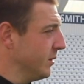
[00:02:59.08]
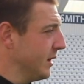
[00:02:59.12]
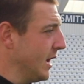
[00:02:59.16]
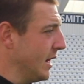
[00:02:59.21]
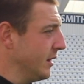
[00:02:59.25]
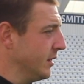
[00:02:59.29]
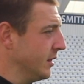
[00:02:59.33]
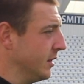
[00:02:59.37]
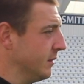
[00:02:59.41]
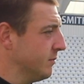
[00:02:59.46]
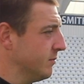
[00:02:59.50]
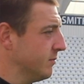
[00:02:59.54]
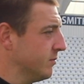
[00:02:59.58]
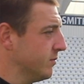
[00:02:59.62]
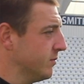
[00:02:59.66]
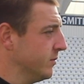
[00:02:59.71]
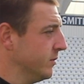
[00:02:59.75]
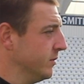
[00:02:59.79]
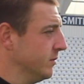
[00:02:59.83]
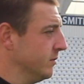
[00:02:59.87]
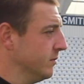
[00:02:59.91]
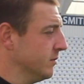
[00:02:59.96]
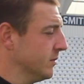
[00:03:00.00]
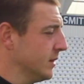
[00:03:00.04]
we get the
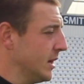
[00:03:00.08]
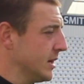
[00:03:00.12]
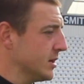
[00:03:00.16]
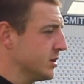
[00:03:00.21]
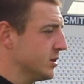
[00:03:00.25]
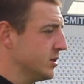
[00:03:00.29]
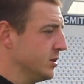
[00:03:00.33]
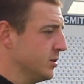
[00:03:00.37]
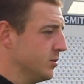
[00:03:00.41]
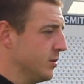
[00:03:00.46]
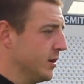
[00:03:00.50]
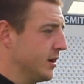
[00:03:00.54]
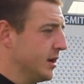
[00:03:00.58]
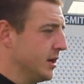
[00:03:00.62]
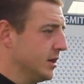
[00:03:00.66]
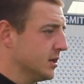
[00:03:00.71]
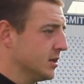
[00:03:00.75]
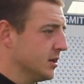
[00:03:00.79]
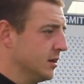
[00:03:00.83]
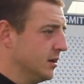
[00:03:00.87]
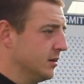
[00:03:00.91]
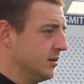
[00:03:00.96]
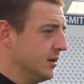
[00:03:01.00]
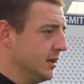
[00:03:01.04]
last 2
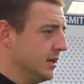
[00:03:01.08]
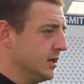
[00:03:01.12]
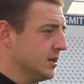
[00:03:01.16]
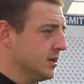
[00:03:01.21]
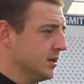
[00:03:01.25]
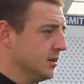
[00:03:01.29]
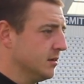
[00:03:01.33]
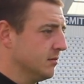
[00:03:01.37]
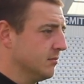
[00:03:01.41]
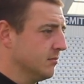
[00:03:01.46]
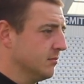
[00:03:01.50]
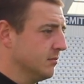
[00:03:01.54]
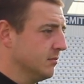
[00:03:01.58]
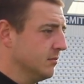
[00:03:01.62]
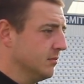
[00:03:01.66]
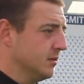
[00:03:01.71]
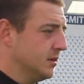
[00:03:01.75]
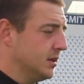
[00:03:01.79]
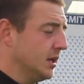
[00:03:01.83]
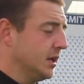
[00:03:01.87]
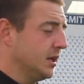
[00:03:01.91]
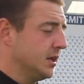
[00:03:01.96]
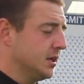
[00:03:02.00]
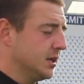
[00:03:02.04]
wickets at a decent
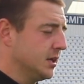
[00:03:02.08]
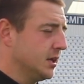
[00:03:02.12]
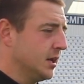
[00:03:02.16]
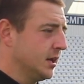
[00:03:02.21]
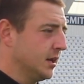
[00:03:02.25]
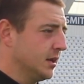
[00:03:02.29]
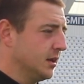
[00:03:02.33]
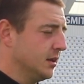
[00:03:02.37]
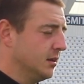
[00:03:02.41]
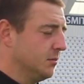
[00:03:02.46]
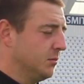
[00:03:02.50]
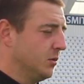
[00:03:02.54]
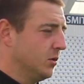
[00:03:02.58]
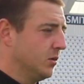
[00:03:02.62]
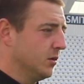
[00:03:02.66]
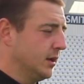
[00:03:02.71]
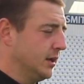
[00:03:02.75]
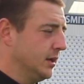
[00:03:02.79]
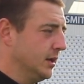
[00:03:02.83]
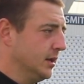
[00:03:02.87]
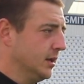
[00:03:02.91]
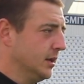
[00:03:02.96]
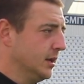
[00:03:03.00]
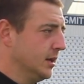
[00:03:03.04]
nick in the
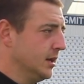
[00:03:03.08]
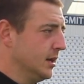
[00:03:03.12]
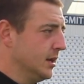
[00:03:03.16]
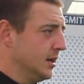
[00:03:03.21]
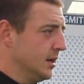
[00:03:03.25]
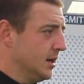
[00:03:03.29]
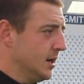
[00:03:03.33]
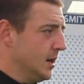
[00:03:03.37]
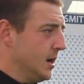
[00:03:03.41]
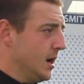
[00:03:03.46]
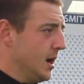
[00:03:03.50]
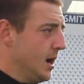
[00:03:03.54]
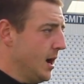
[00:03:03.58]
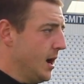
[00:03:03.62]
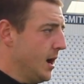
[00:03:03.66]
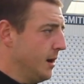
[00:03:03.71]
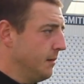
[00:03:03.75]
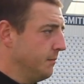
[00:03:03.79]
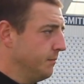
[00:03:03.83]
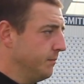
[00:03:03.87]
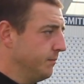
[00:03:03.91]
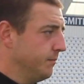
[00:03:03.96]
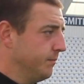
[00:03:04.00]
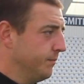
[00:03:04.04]
morning.
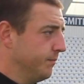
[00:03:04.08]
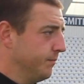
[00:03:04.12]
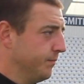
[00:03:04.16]
And